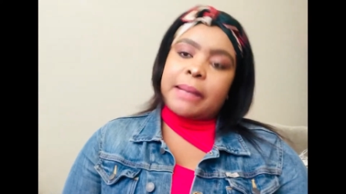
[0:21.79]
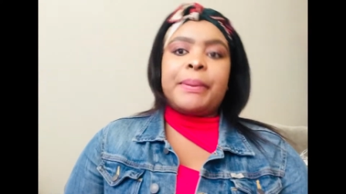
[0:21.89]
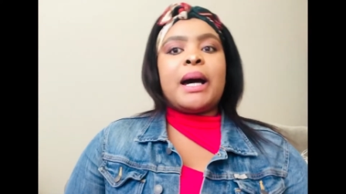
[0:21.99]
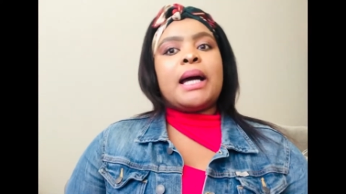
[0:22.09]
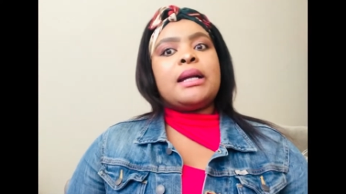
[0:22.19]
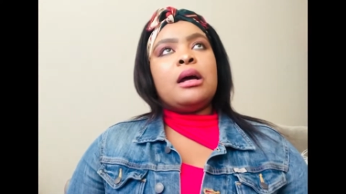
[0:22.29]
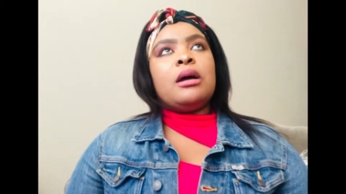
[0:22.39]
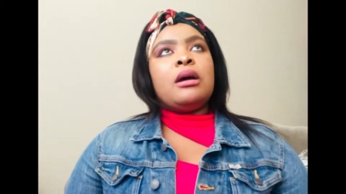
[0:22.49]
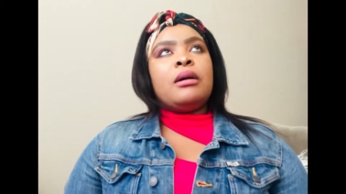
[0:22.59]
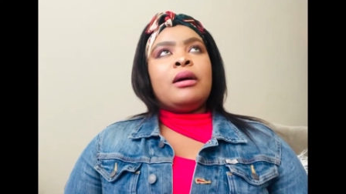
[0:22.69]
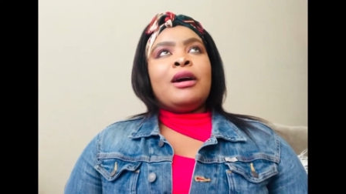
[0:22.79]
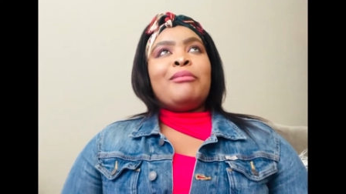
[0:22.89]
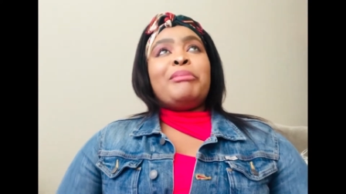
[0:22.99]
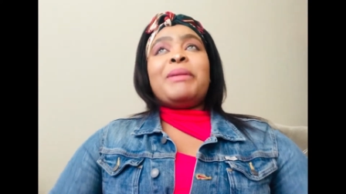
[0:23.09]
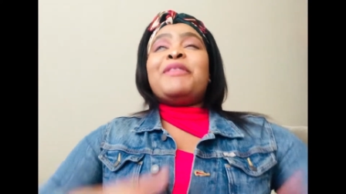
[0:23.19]
But
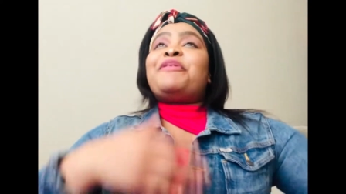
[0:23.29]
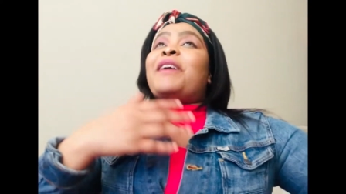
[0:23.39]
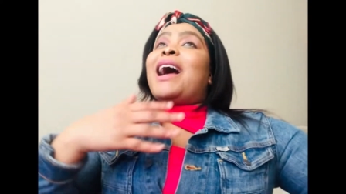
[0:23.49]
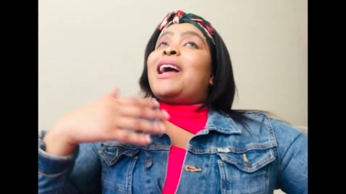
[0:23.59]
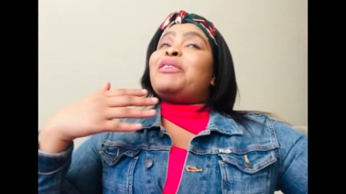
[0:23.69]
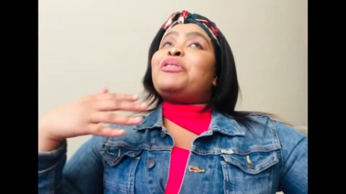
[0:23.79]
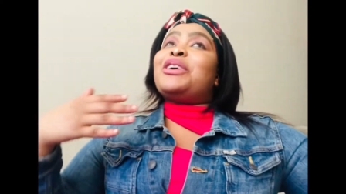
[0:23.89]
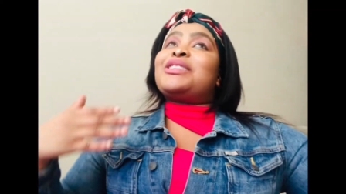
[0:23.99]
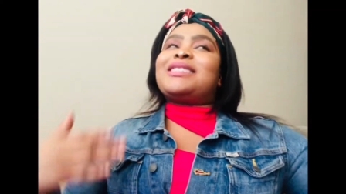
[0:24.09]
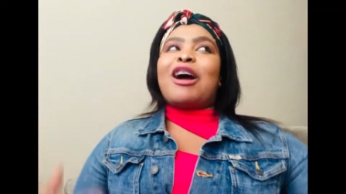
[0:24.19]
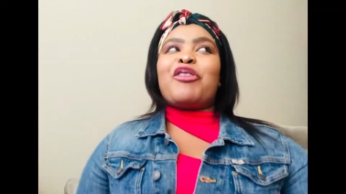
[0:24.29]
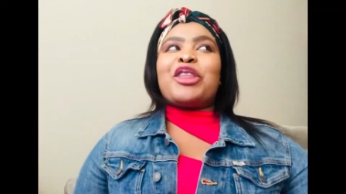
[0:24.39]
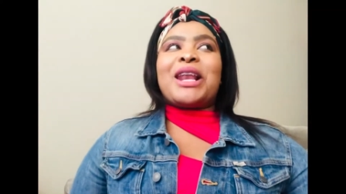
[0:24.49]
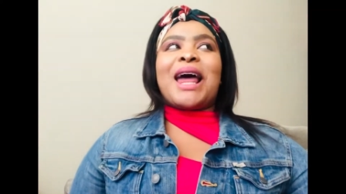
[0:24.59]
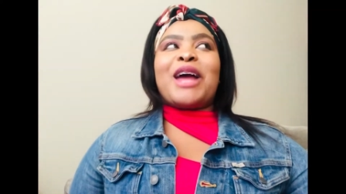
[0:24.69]
maybe 5 years down
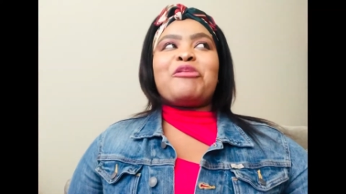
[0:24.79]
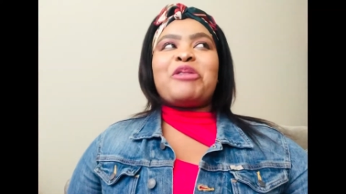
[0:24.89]
the line,